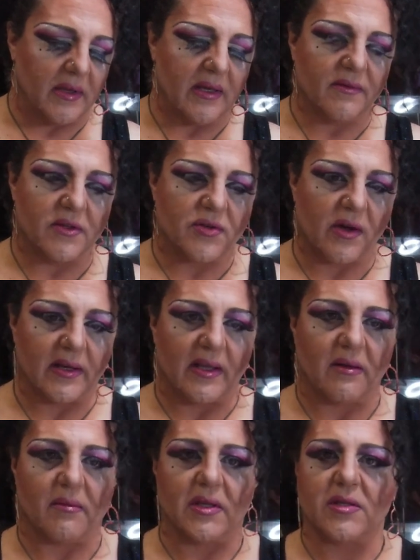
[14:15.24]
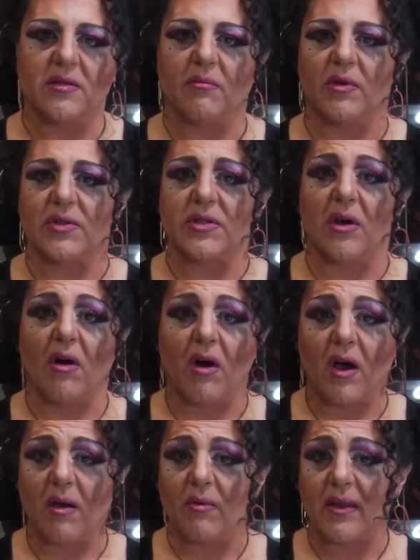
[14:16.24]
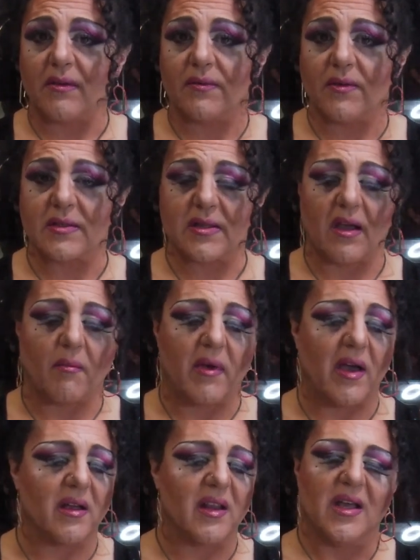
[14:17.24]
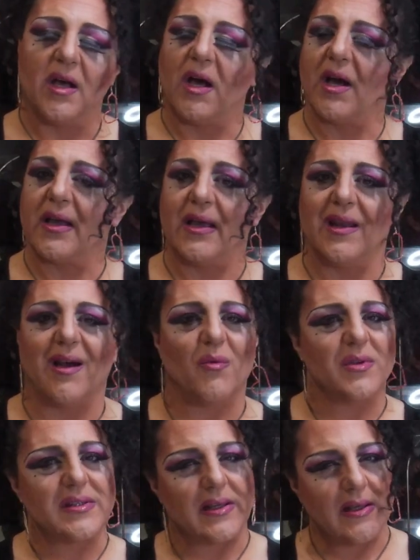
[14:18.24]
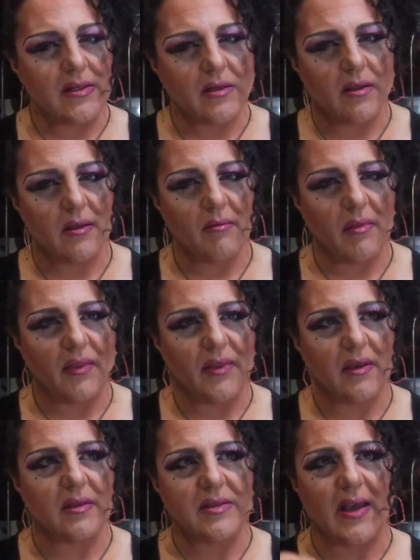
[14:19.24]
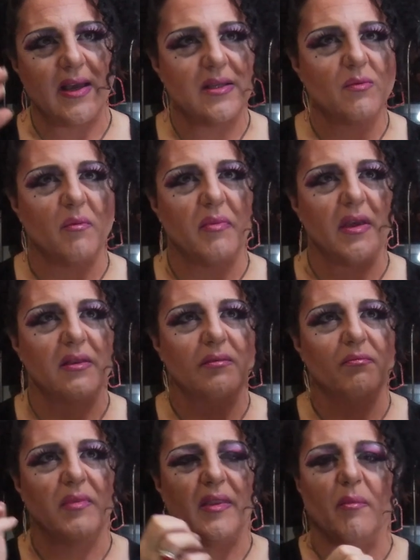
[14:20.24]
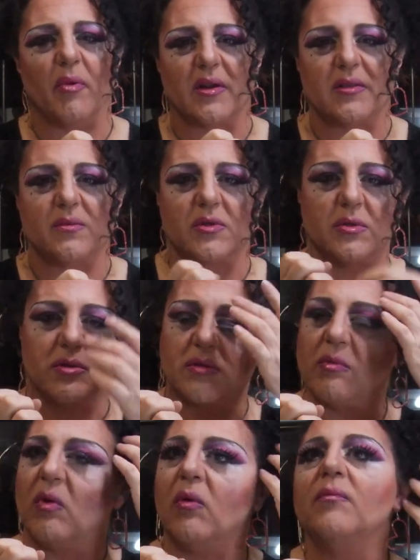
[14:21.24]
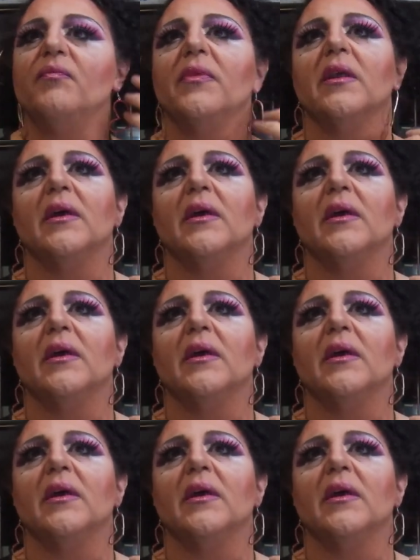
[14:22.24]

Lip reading: He even tried getting me into Monster High when they first come out. Again, I wasn't into them. I think because their heads were big and their bodies were too small.